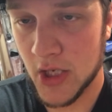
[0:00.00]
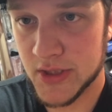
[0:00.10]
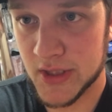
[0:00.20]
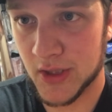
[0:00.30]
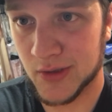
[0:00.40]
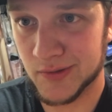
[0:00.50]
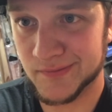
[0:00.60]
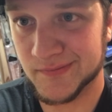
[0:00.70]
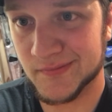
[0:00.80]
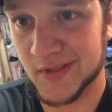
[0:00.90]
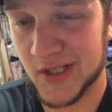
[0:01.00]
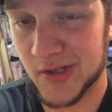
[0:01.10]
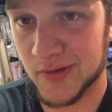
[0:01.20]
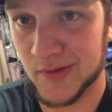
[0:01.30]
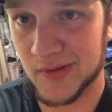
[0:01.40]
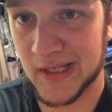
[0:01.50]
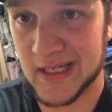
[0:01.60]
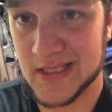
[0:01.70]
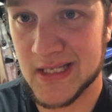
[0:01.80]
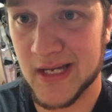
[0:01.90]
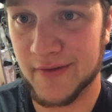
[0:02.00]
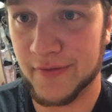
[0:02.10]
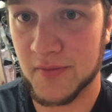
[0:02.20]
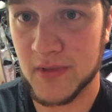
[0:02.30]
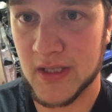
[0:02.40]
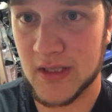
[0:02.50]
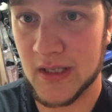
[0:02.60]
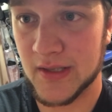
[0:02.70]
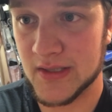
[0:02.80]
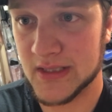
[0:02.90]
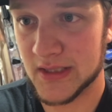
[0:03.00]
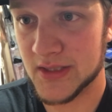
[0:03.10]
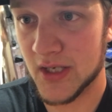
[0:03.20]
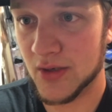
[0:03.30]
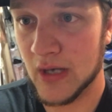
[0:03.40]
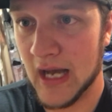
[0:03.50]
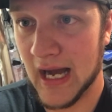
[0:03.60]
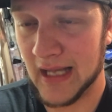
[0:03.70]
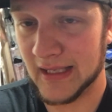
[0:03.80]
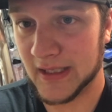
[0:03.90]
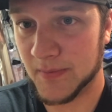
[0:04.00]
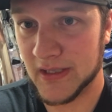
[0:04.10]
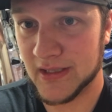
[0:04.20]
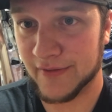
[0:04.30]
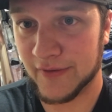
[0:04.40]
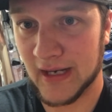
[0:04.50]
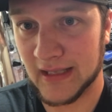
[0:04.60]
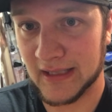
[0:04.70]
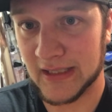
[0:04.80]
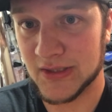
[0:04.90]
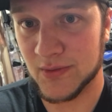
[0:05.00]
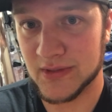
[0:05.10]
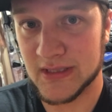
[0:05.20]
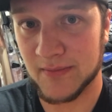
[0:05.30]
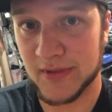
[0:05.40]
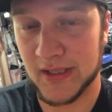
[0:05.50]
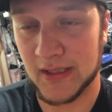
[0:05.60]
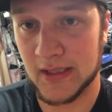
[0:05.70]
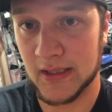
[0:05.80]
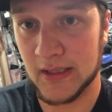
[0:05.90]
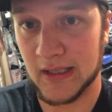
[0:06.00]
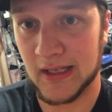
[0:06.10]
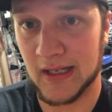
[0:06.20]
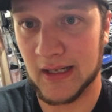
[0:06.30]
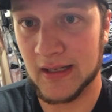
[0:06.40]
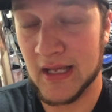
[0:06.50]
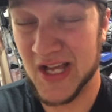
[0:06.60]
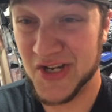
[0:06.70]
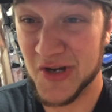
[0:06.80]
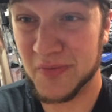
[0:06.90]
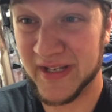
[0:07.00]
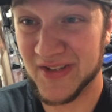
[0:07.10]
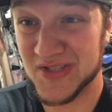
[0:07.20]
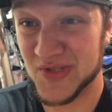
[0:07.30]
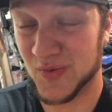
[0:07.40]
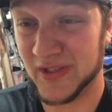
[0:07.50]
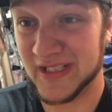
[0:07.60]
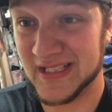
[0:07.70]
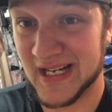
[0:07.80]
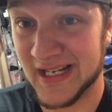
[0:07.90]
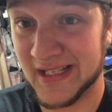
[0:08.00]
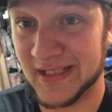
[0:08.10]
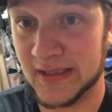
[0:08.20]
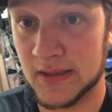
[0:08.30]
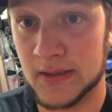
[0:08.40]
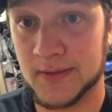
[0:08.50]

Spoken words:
So, you know, like I said, for me, the 6.0, I like being different. I like doing something nobody else has really done.